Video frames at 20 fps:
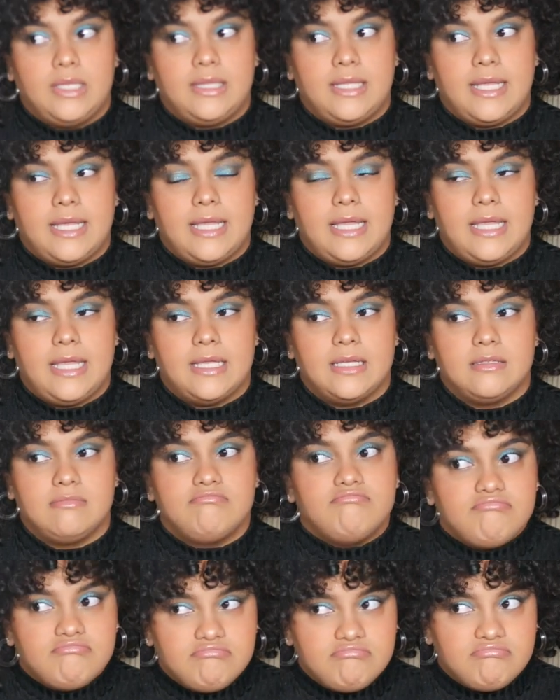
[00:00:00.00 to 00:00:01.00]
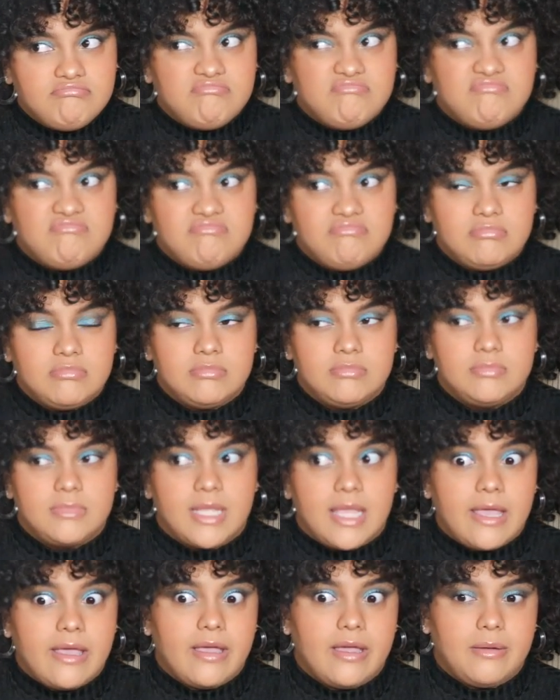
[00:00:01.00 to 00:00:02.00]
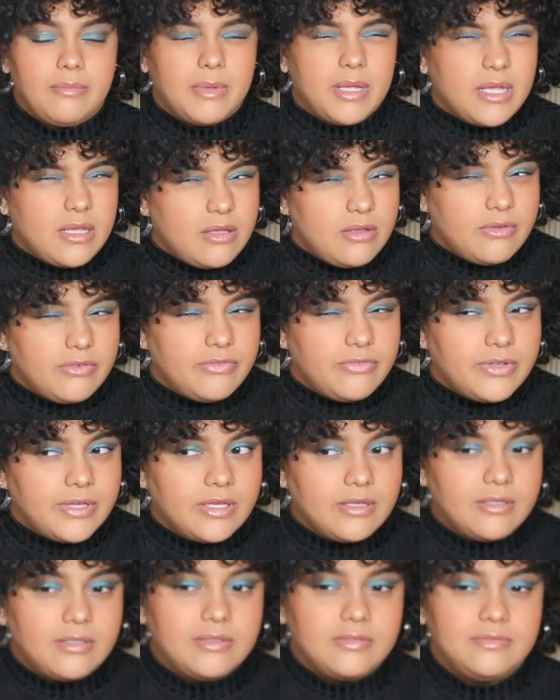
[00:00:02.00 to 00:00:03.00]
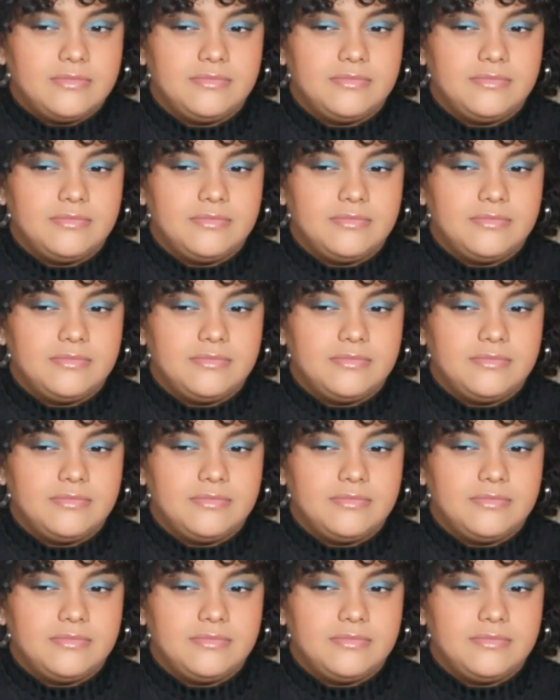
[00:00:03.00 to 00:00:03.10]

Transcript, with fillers: they can make you feel.